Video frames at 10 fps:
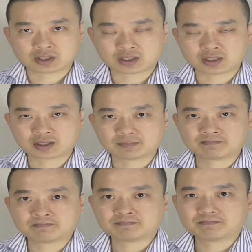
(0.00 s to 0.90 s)

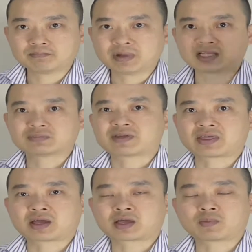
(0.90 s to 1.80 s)
Balance
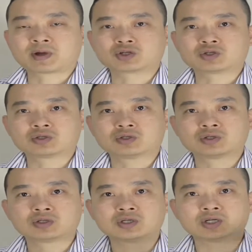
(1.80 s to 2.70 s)
Method Acupuncture
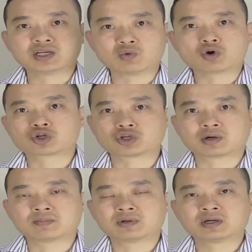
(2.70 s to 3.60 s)
in a
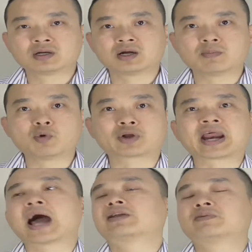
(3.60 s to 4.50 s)
workshop. And more than
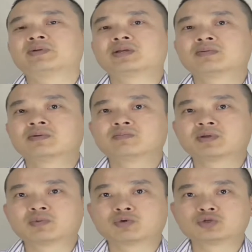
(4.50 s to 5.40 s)
100
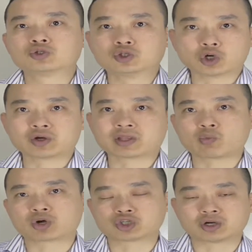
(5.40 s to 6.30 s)
people joined the
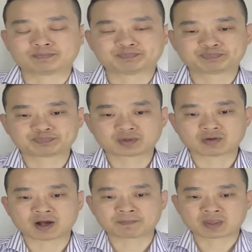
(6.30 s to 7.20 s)
workshop.
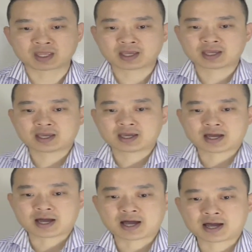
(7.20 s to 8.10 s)
Right.
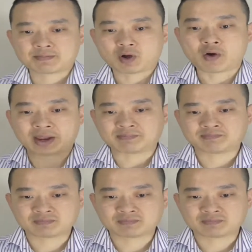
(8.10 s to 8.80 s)
Alright.